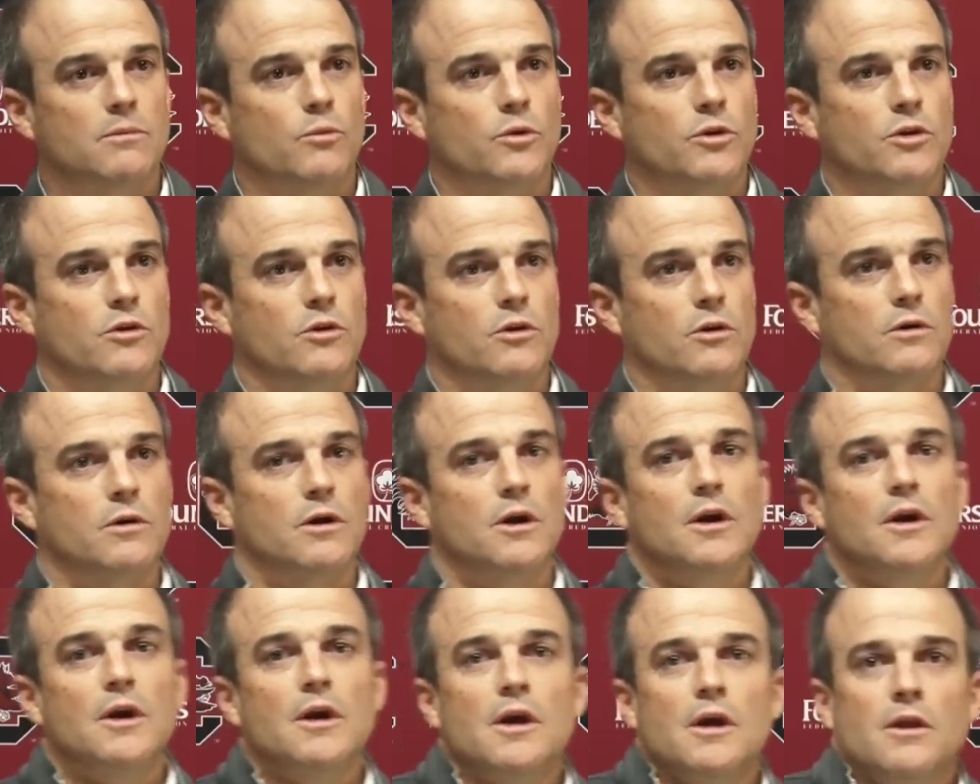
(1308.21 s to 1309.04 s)
And when you're
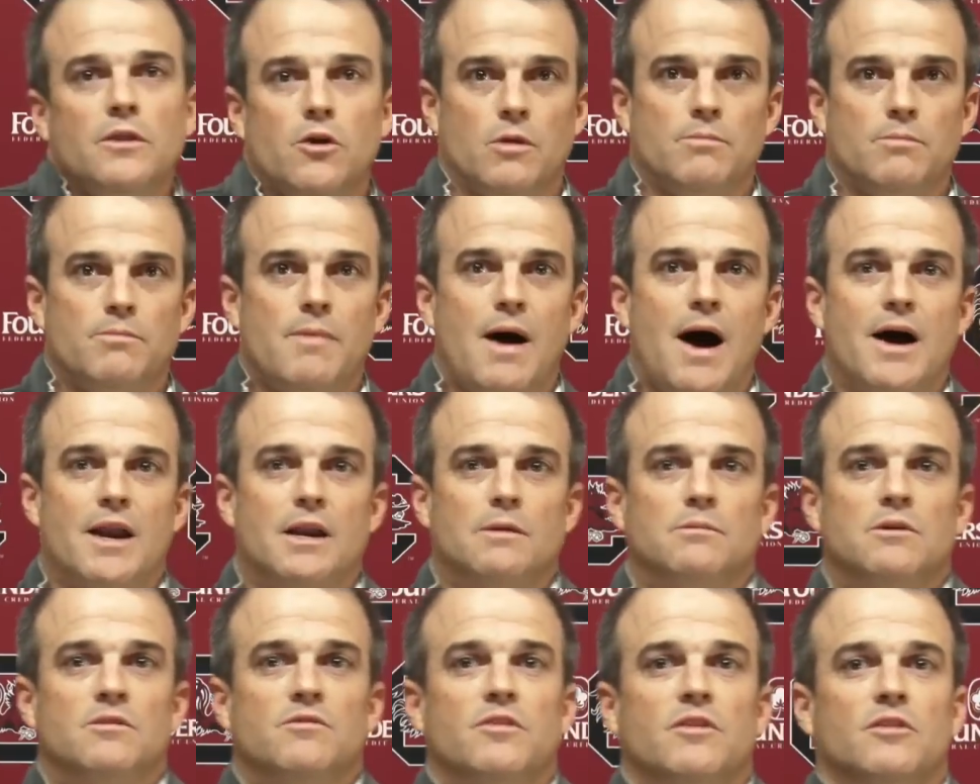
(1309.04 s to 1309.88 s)
near the
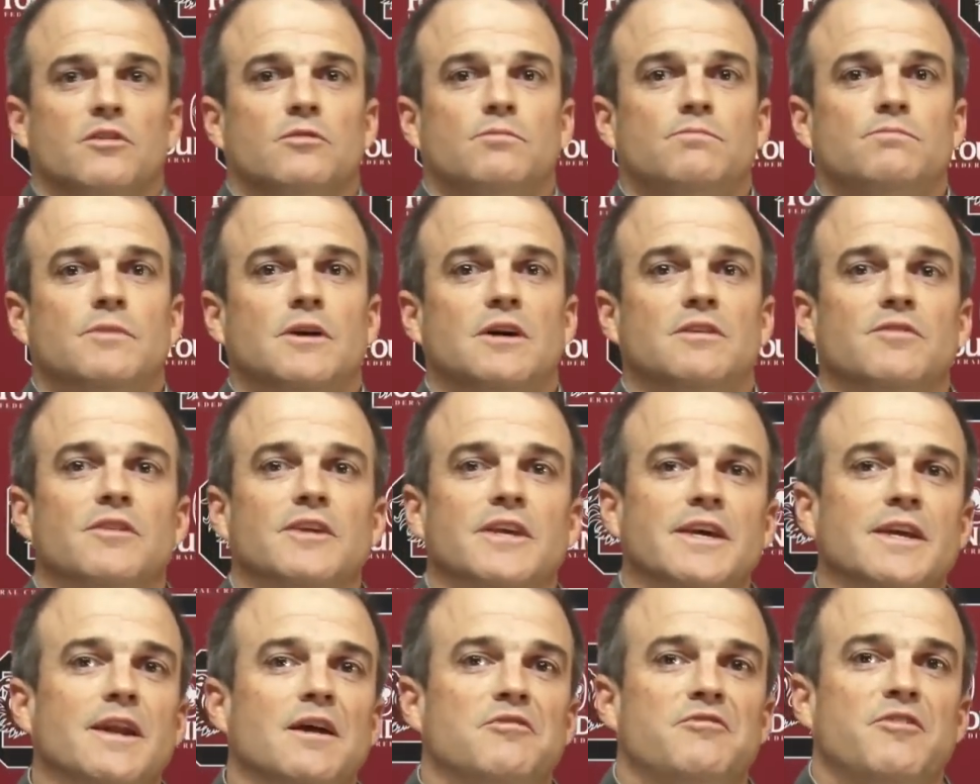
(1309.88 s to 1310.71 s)
bottom of the
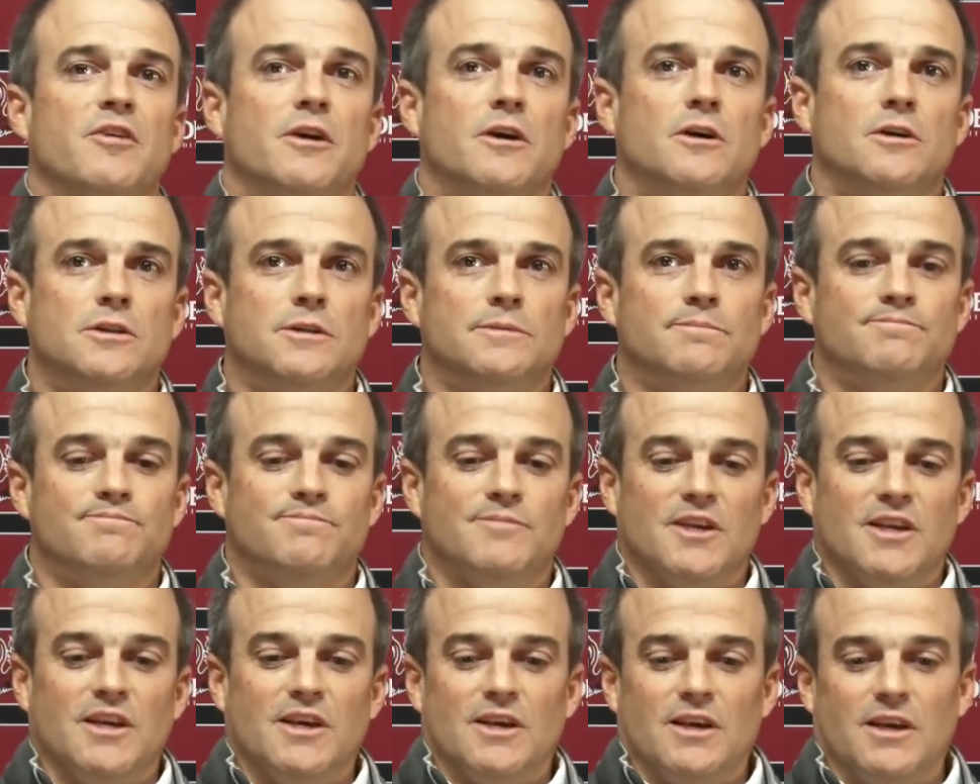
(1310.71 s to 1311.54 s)
NFL
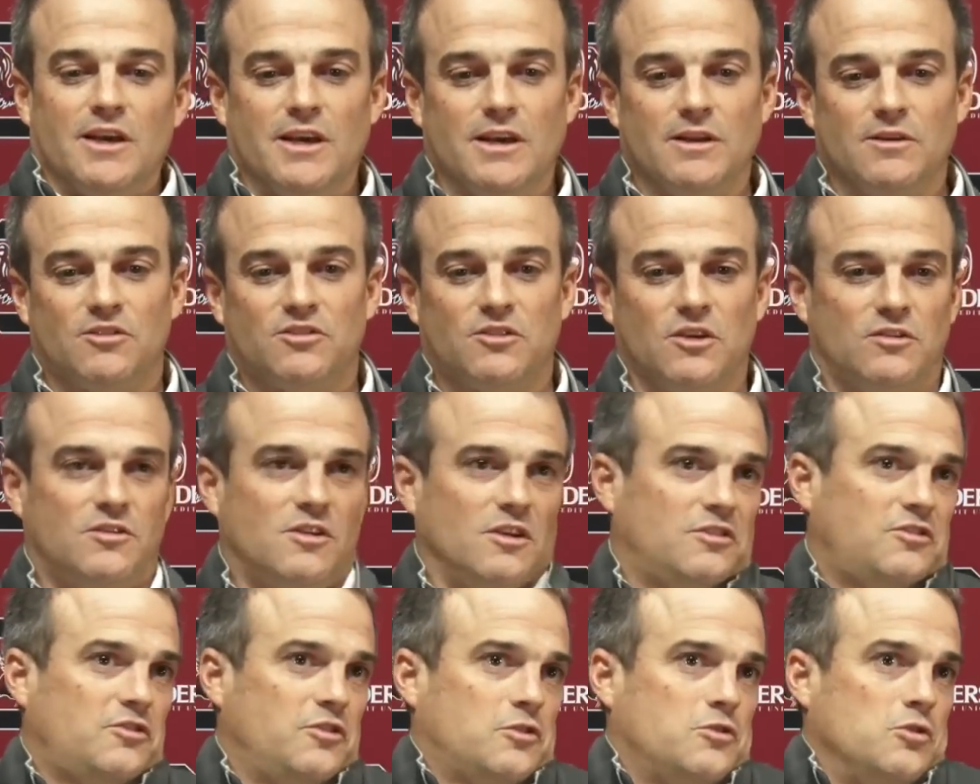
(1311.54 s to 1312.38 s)
and in
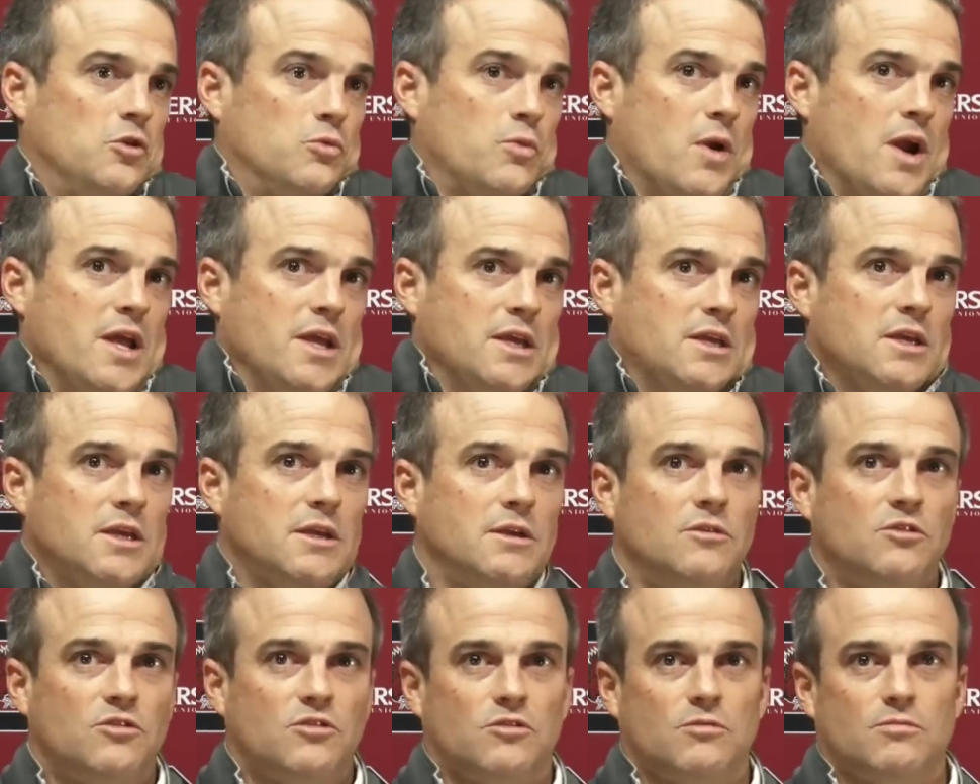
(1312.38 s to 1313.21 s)
statistical
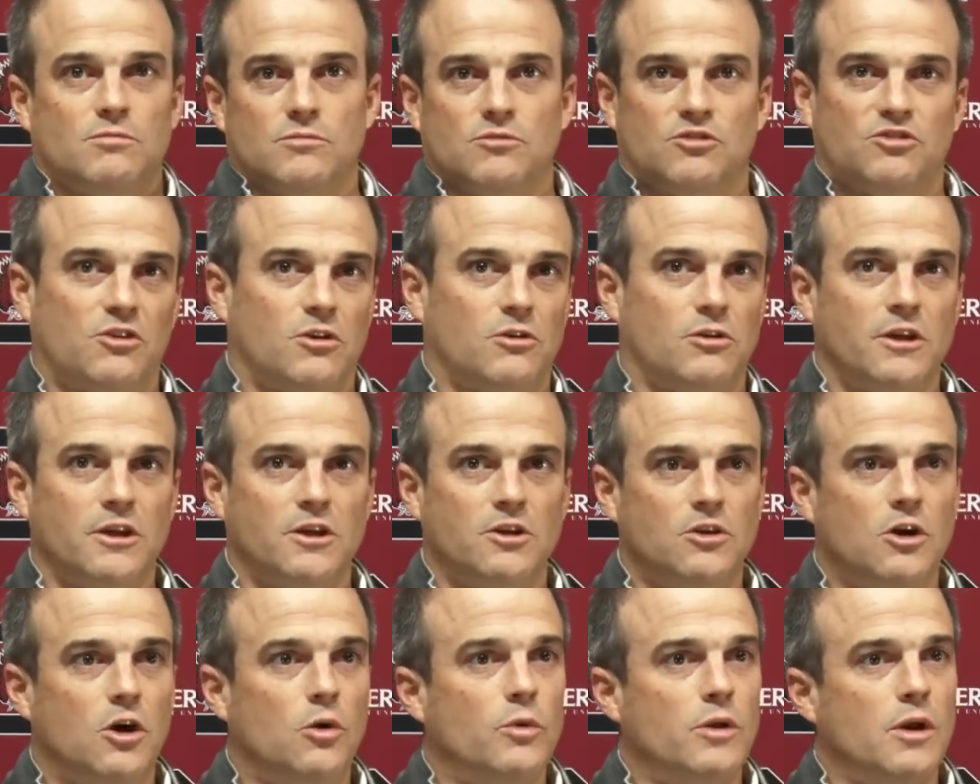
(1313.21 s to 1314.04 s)
rankings, surely
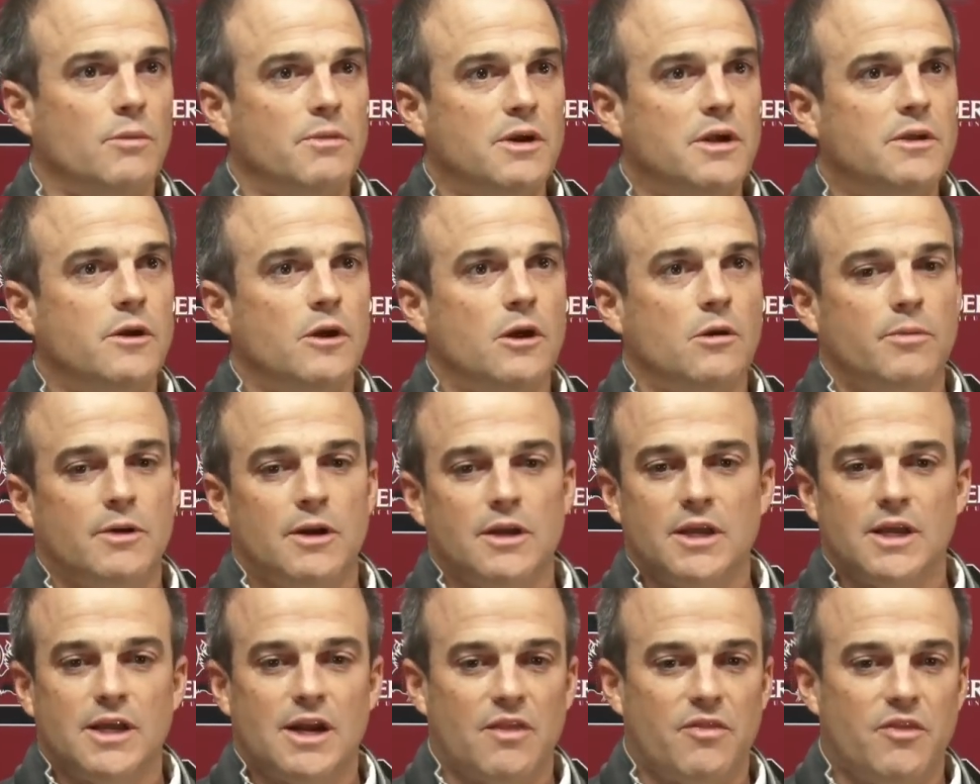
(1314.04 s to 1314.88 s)
you don't want to be there.
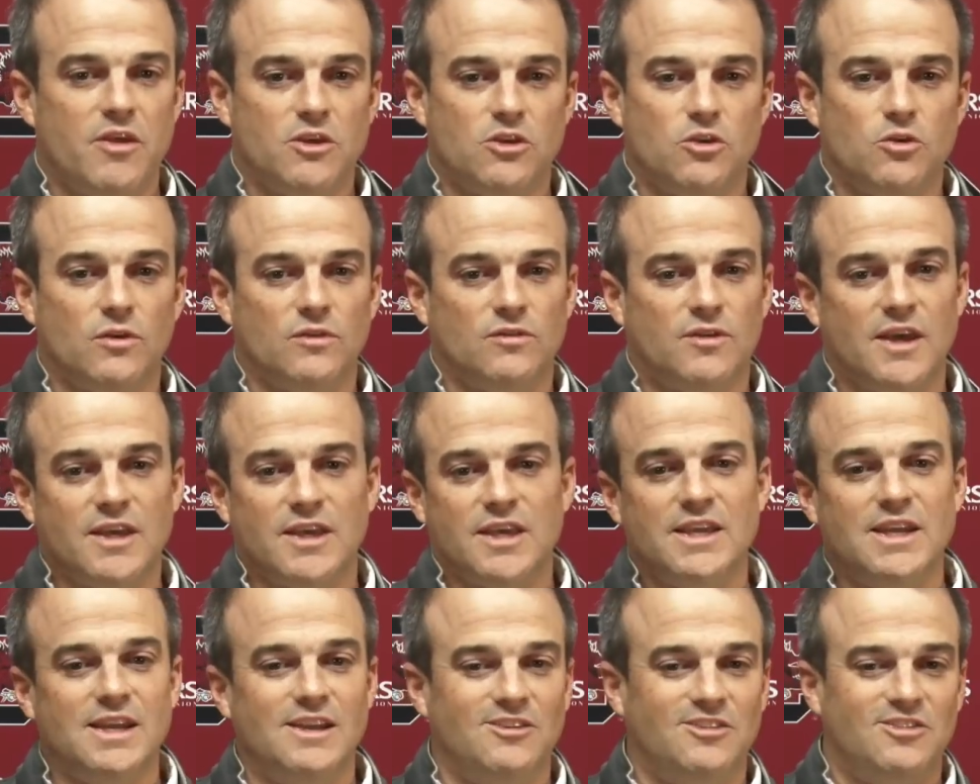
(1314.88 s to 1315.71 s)
But again, I think you can
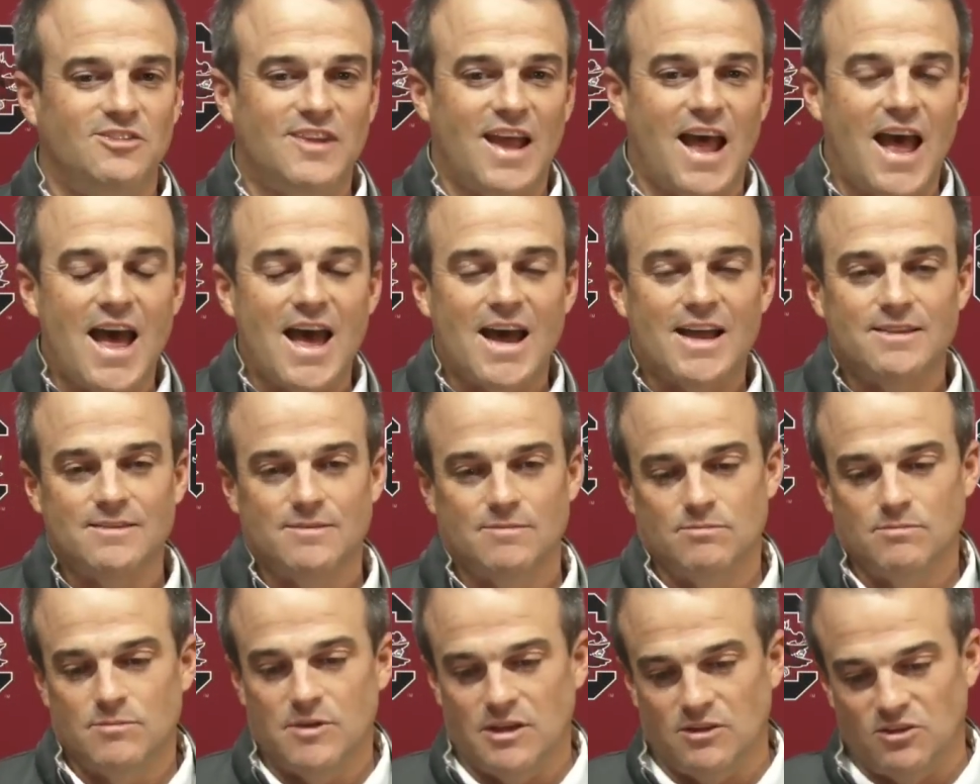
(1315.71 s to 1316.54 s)
take any stat
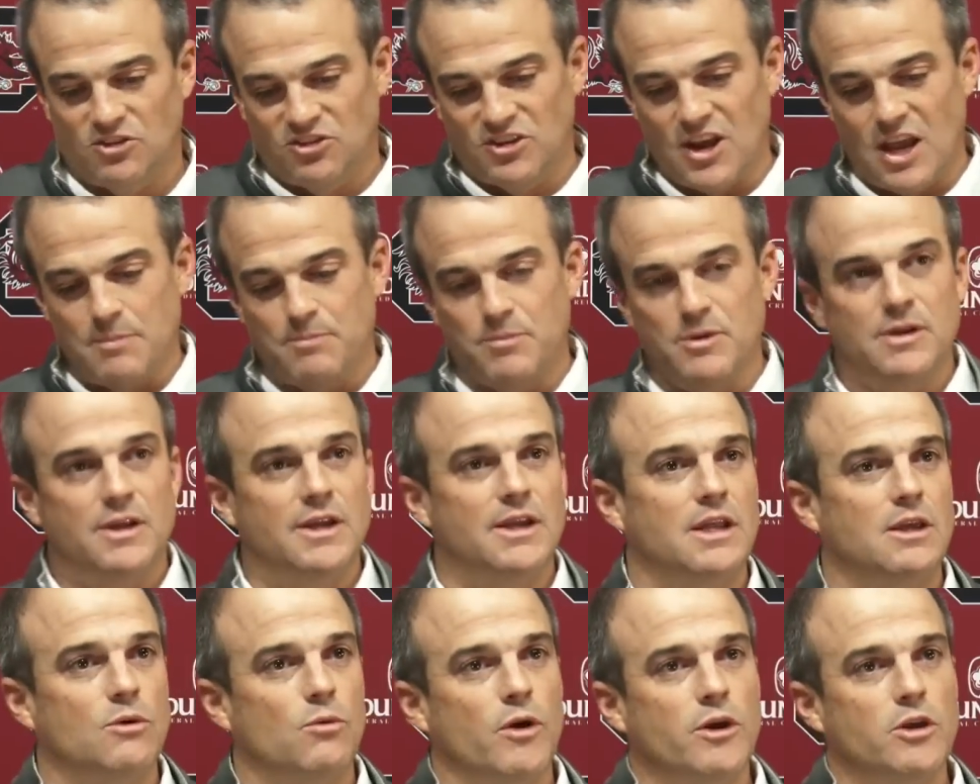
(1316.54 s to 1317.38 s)
and shape it
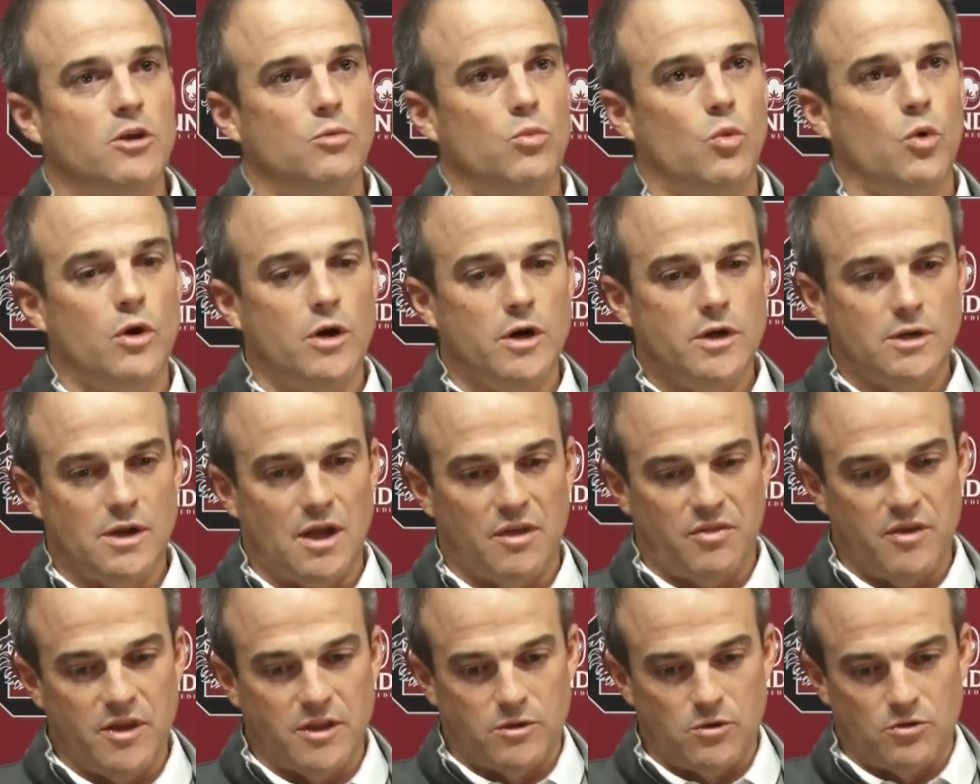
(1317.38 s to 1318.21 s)
any way you want.
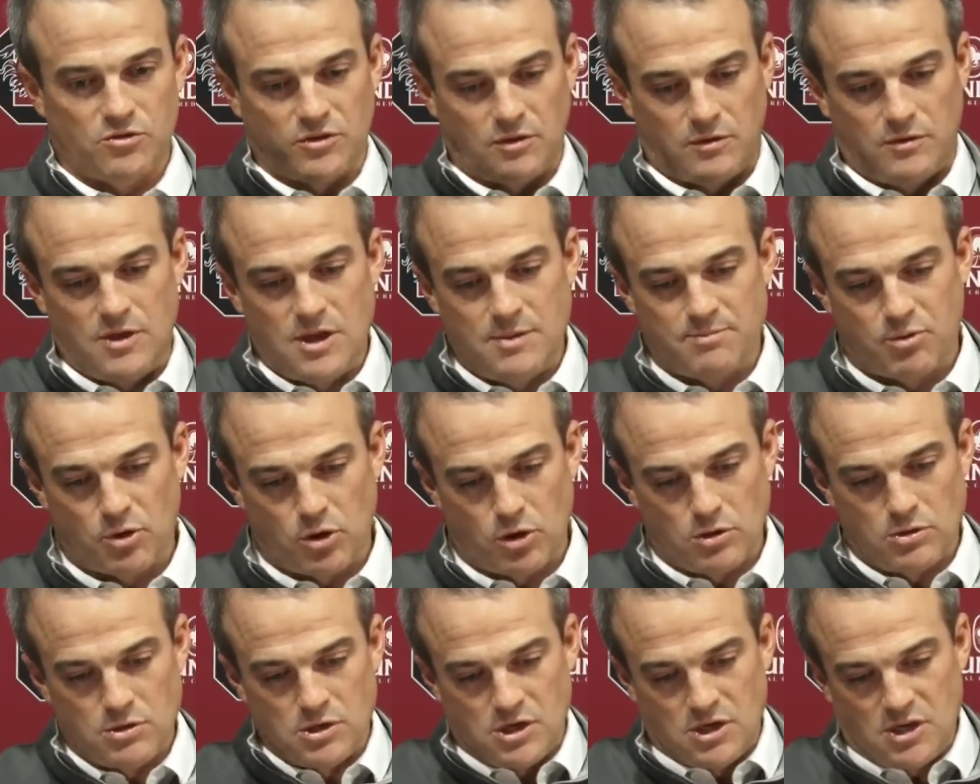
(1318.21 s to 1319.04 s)
And I think there's a
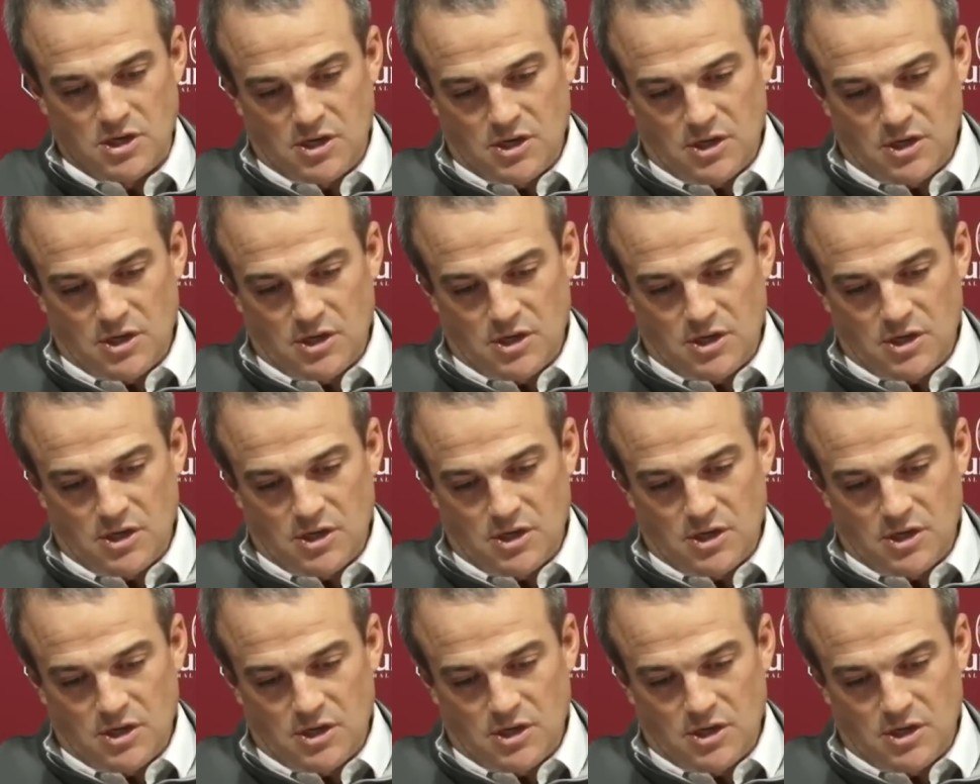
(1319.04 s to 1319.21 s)
deeper